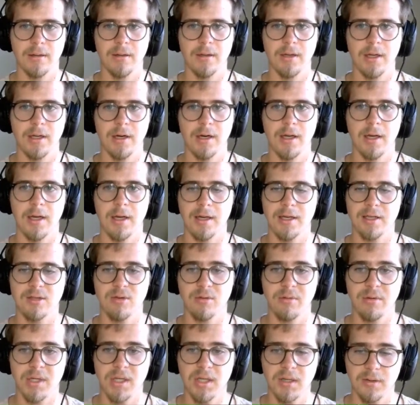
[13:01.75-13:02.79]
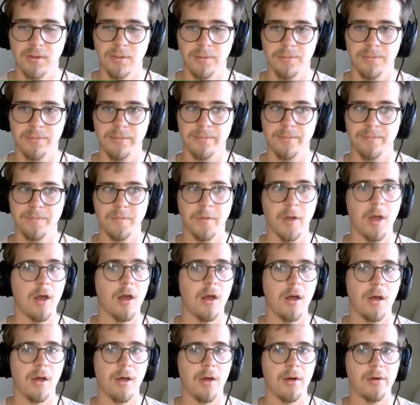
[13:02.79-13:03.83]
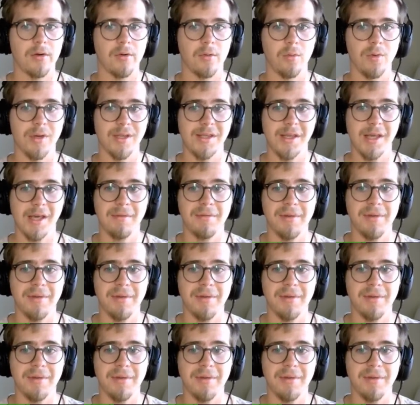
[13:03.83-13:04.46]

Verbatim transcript: and uh, guess what we do? We give